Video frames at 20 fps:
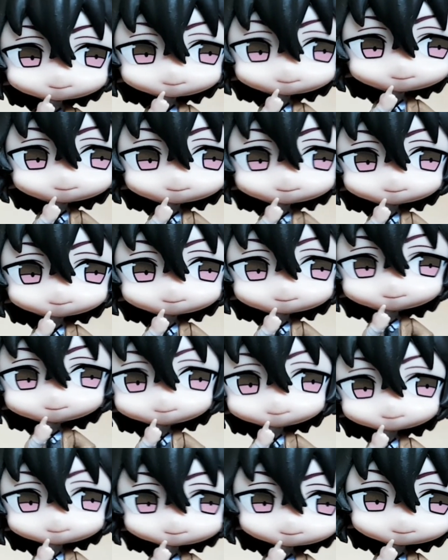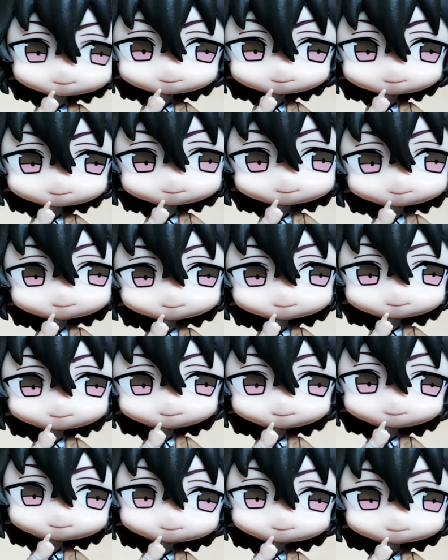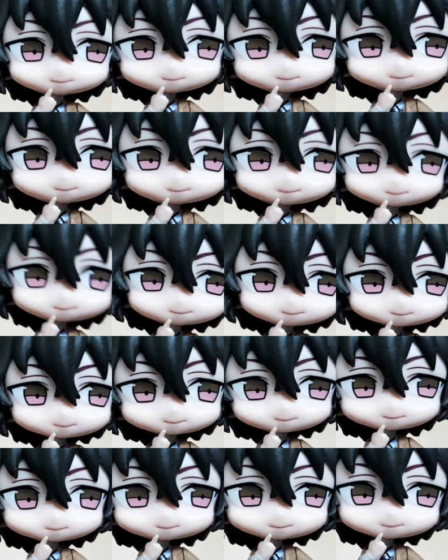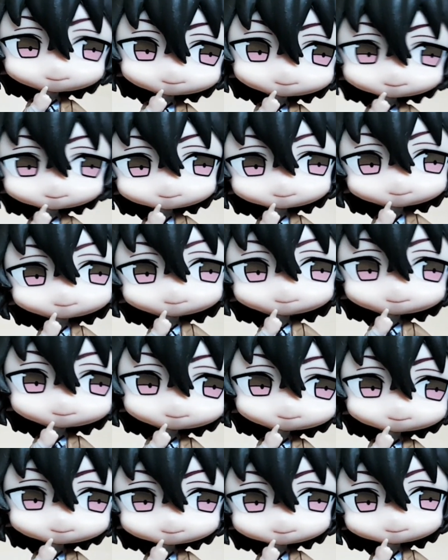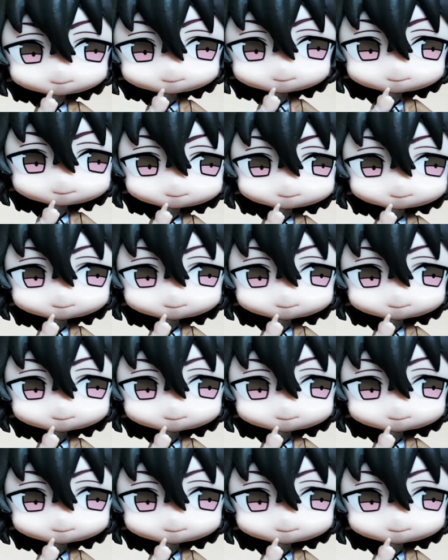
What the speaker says: on PenLab at the moment. And then lately they made a deal with